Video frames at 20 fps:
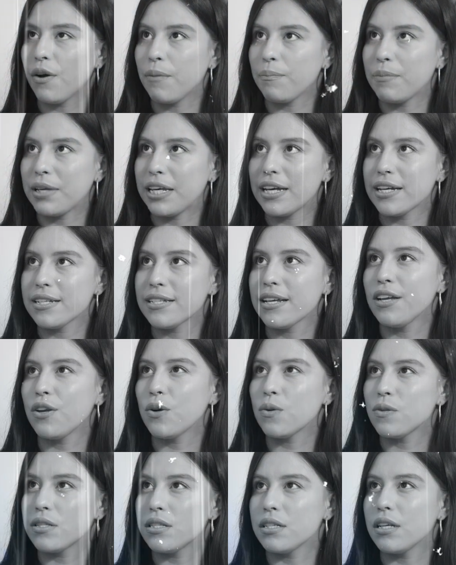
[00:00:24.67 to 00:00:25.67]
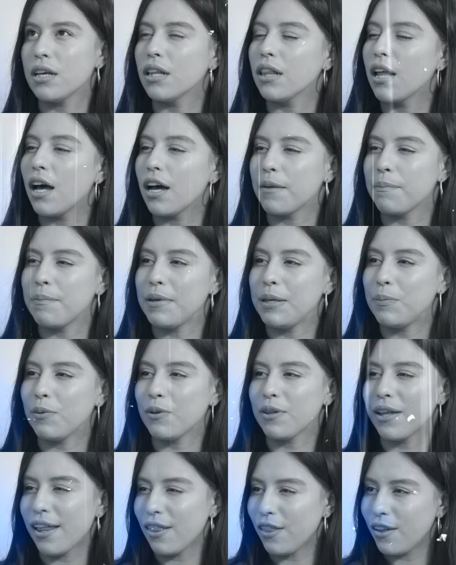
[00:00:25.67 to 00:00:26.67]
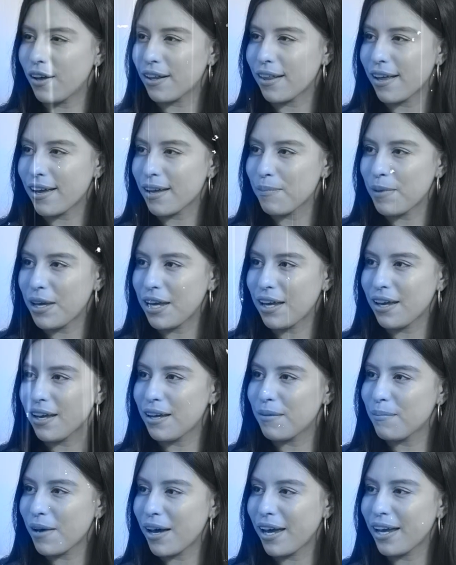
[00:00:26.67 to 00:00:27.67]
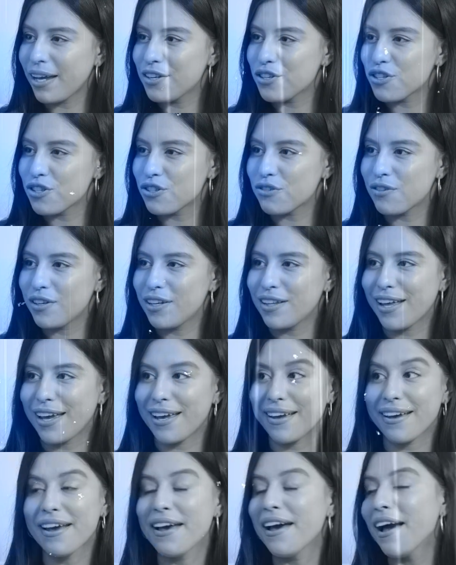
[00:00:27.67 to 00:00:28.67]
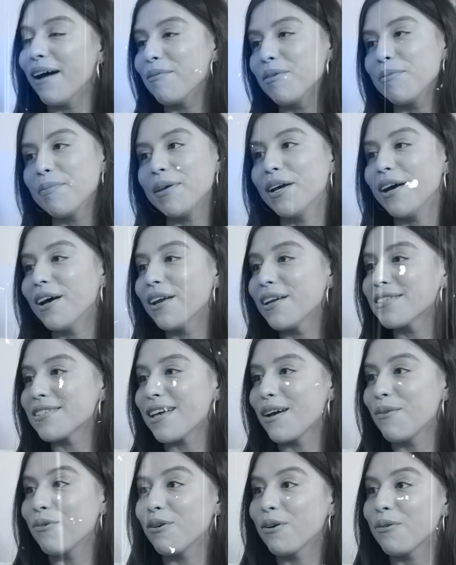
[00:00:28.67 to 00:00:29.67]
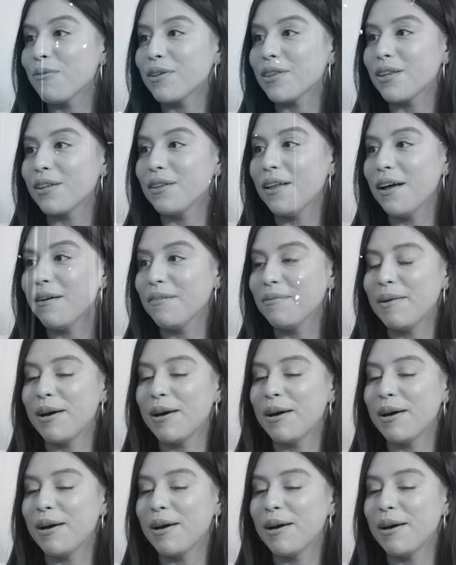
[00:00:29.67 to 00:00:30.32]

because I don't see a lot of people that look like me in my industry, like I'm gonna be honest, I work with a lot.